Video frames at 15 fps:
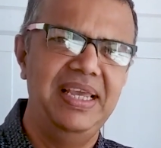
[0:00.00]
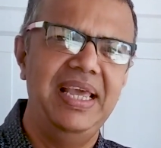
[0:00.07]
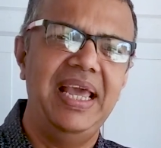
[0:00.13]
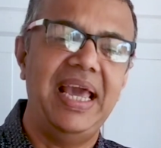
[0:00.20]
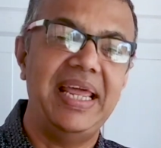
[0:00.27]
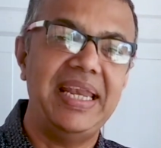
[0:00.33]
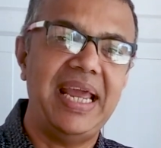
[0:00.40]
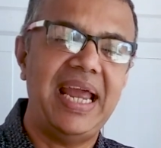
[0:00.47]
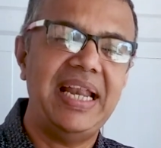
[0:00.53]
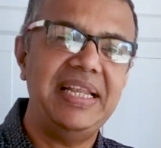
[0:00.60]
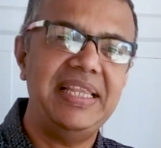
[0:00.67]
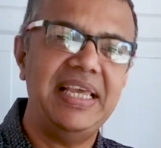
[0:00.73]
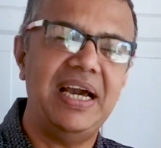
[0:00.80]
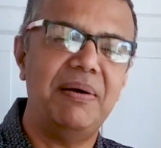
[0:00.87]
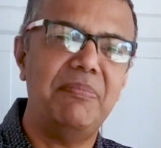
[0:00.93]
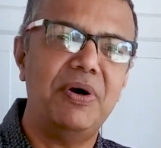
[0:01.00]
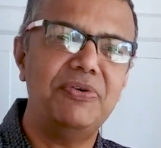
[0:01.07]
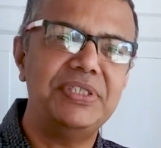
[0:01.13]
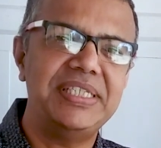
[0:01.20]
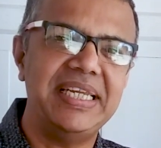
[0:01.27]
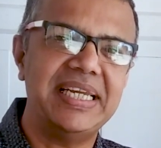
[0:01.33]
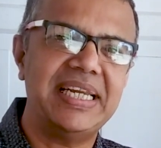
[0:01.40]
And add the
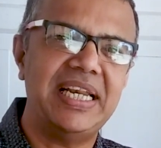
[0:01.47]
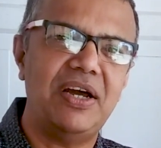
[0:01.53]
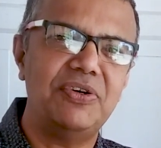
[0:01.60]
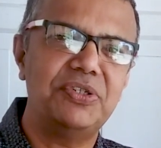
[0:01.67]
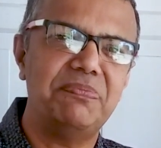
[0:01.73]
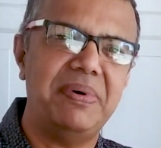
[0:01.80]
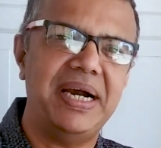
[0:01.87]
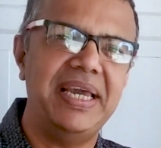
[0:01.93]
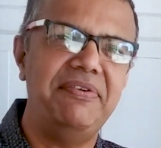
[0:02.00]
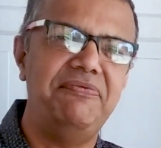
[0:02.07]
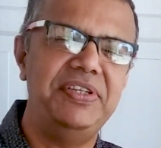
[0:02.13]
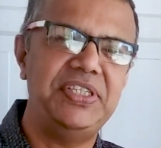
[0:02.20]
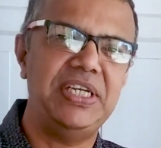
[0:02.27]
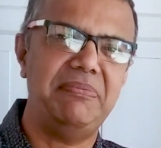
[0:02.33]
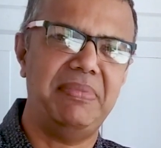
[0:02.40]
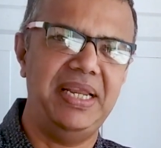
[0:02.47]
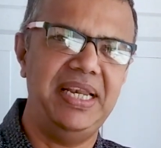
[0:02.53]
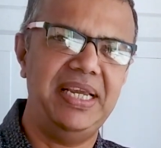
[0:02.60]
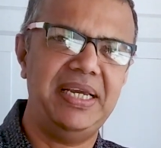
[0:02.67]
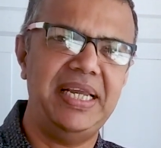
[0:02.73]
amount taken out by Vijay Mallya